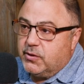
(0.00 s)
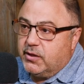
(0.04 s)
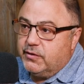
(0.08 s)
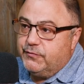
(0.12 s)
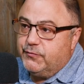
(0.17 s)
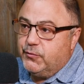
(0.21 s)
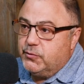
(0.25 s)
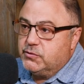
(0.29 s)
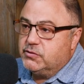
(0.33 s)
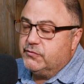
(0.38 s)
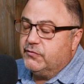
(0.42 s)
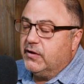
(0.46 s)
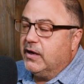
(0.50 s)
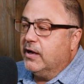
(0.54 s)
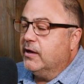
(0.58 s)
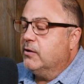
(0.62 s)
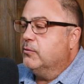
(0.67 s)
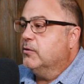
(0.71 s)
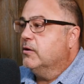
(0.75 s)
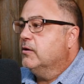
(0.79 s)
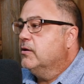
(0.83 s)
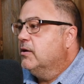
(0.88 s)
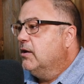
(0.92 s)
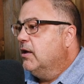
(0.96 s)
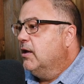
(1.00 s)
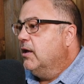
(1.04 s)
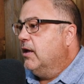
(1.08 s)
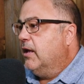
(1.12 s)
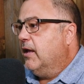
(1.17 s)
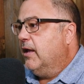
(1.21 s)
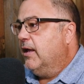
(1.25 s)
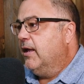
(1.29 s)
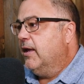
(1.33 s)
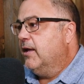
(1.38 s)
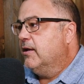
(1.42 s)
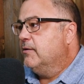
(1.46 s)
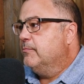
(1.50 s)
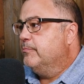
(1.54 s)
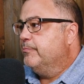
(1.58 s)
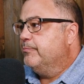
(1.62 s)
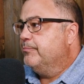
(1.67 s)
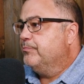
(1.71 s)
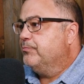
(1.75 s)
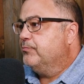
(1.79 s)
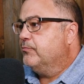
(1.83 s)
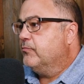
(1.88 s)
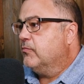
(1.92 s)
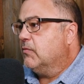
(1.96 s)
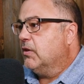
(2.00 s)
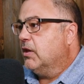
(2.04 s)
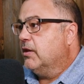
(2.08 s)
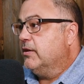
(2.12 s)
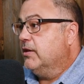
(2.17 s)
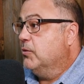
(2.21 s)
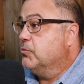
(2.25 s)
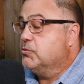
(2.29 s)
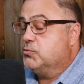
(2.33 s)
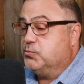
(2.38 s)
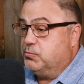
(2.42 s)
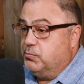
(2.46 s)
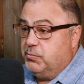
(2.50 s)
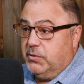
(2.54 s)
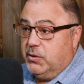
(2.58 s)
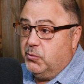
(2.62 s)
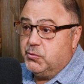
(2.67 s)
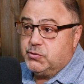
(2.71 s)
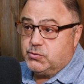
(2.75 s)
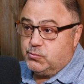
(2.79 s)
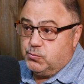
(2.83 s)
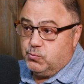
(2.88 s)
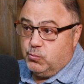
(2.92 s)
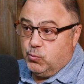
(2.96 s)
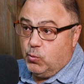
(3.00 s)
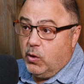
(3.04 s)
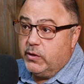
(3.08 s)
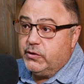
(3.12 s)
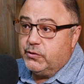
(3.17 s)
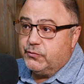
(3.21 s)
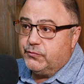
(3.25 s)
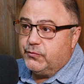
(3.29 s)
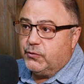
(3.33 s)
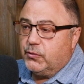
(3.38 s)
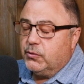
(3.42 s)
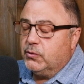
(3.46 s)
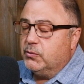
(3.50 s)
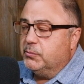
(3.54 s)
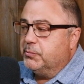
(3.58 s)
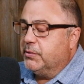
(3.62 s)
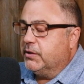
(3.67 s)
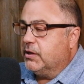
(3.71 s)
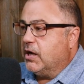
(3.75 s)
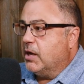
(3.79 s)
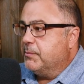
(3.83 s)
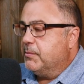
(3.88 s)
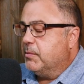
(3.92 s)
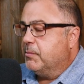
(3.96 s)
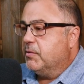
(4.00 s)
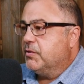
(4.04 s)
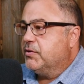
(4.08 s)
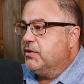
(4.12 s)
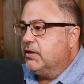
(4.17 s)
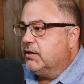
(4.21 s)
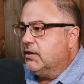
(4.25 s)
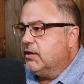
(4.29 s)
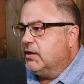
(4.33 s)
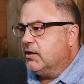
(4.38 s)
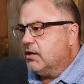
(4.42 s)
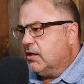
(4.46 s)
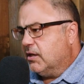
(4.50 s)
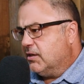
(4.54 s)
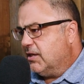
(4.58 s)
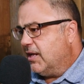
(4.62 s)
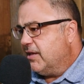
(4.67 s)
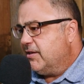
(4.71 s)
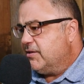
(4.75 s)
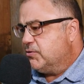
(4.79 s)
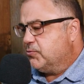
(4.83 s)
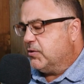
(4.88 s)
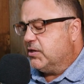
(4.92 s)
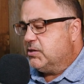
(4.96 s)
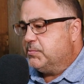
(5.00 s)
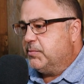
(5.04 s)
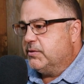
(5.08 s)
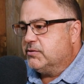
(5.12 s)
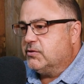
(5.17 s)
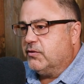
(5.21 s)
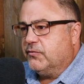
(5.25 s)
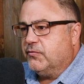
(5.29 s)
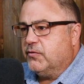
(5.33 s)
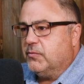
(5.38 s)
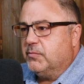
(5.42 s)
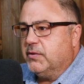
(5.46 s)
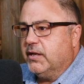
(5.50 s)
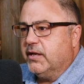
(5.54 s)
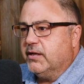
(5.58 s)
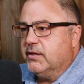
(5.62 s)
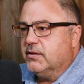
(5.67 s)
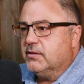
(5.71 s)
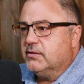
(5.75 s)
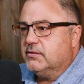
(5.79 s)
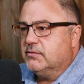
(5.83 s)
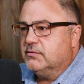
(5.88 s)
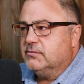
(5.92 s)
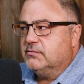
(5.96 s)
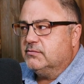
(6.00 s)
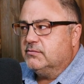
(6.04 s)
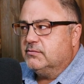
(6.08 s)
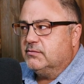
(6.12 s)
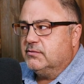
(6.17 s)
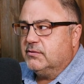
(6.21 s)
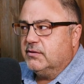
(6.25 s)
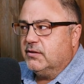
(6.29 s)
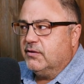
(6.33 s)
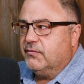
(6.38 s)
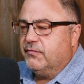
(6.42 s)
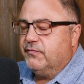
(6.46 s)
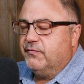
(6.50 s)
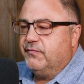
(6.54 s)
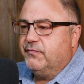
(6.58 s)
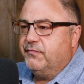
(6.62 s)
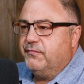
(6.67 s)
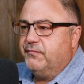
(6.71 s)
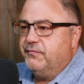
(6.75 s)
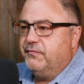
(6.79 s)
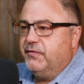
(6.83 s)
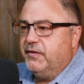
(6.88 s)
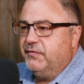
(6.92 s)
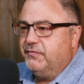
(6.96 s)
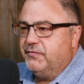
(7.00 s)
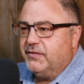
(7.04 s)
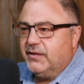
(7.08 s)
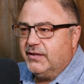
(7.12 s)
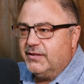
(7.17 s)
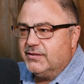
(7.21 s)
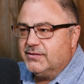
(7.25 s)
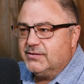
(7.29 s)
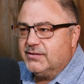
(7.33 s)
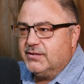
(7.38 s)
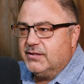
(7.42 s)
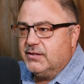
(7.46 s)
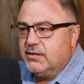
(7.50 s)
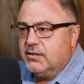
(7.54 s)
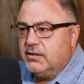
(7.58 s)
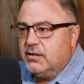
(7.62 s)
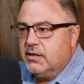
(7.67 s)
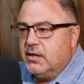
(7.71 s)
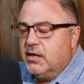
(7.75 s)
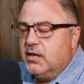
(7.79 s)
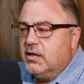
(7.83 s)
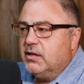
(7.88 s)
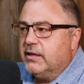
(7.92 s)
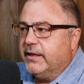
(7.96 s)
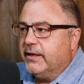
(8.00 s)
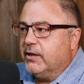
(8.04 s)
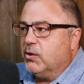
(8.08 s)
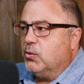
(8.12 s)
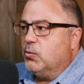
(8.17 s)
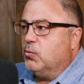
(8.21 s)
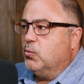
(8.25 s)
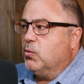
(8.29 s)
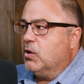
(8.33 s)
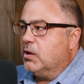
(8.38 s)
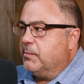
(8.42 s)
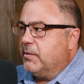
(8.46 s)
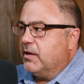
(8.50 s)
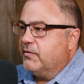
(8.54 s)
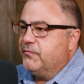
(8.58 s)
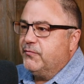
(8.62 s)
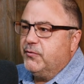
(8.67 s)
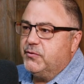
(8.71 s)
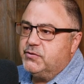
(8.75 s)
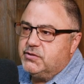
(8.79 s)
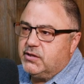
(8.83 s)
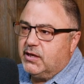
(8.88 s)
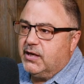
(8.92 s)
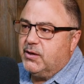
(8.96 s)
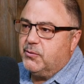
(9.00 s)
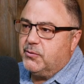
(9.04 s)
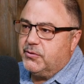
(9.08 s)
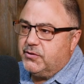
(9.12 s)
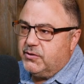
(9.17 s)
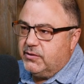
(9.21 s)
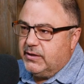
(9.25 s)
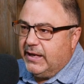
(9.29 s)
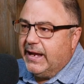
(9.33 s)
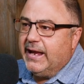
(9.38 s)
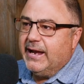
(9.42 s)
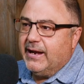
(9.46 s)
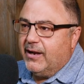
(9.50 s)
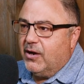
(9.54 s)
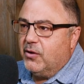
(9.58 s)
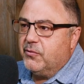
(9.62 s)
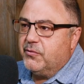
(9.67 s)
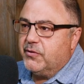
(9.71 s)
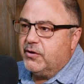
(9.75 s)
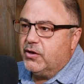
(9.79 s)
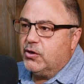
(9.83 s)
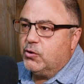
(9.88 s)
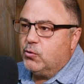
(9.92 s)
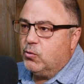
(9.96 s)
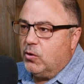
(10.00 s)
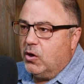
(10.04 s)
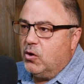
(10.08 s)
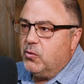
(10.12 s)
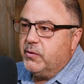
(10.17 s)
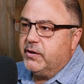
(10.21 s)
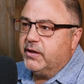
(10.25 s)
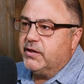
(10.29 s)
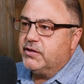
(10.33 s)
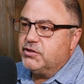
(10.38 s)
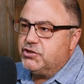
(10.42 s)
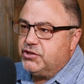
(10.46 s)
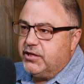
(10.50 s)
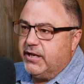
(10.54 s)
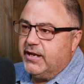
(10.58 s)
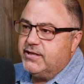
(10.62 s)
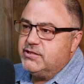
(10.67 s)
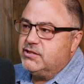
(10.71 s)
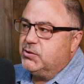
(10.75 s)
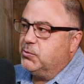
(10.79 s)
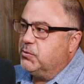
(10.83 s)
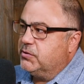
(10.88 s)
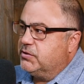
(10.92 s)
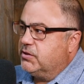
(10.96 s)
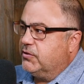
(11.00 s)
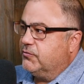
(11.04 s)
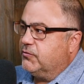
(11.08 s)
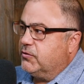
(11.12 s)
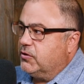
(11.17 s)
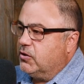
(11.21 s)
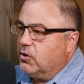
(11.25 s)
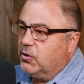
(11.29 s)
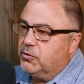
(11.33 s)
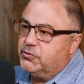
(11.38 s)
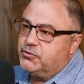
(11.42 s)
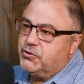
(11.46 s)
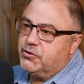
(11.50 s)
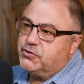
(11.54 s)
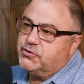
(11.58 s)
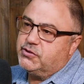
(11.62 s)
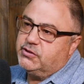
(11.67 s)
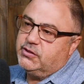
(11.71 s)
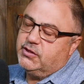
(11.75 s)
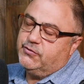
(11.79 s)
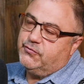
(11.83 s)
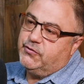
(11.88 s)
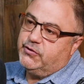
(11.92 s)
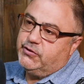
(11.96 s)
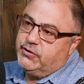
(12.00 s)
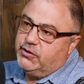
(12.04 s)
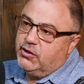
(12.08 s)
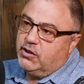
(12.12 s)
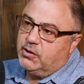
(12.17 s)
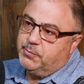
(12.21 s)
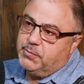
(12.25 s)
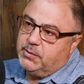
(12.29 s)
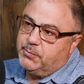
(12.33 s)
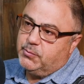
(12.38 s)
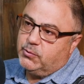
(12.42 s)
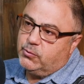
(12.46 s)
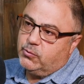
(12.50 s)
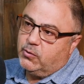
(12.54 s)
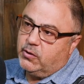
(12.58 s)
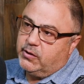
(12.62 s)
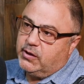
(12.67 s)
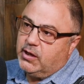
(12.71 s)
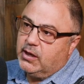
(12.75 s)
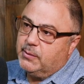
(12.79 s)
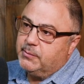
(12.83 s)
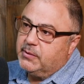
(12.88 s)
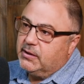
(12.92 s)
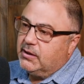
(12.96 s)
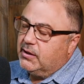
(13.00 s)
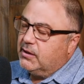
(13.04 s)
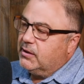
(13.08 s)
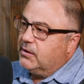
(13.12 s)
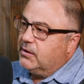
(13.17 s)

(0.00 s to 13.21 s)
right? Mm-hmm. Foods of Iowa. And it was, it was wonderful, but I remember thinking a lot of these recipes are from like the fifties. Mm-hmm. Like, what about foods in Iowa now that are growing and changing with different cultures and different young people growing up?